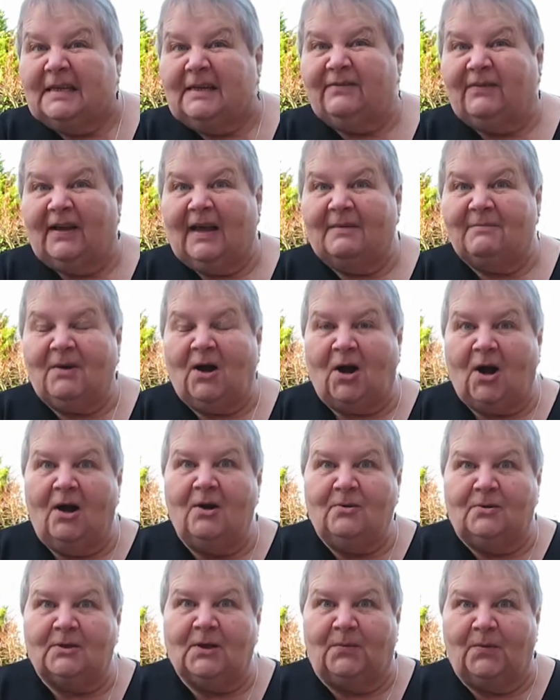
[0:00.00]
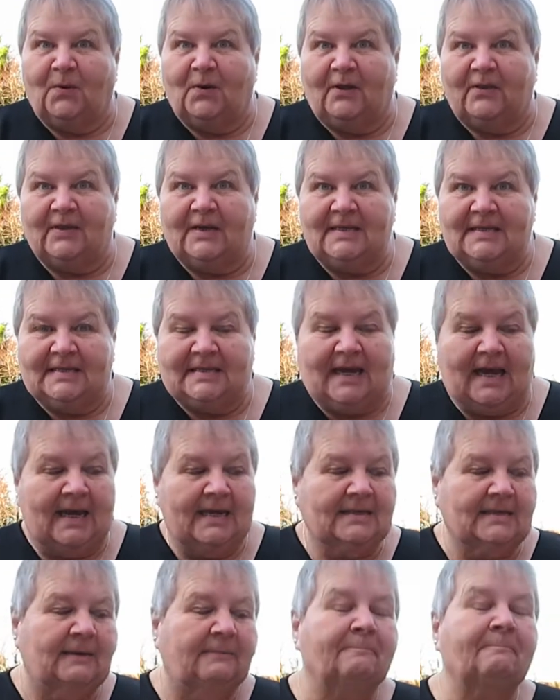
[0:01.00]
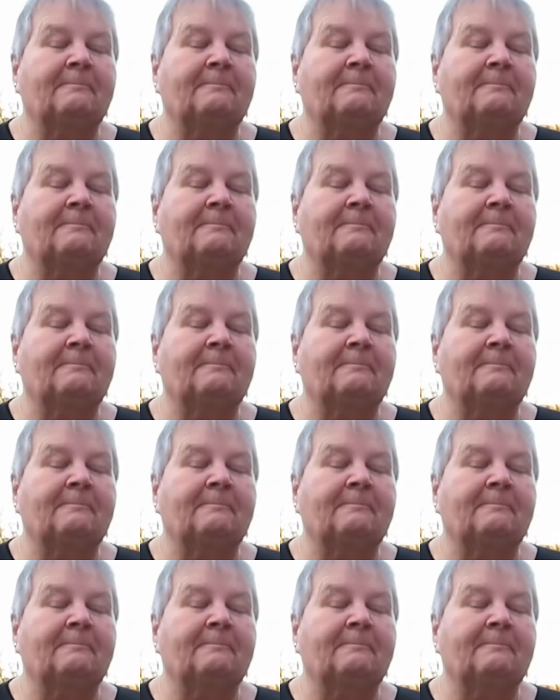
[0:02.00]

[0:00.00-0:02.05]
even get my coat on one of these days.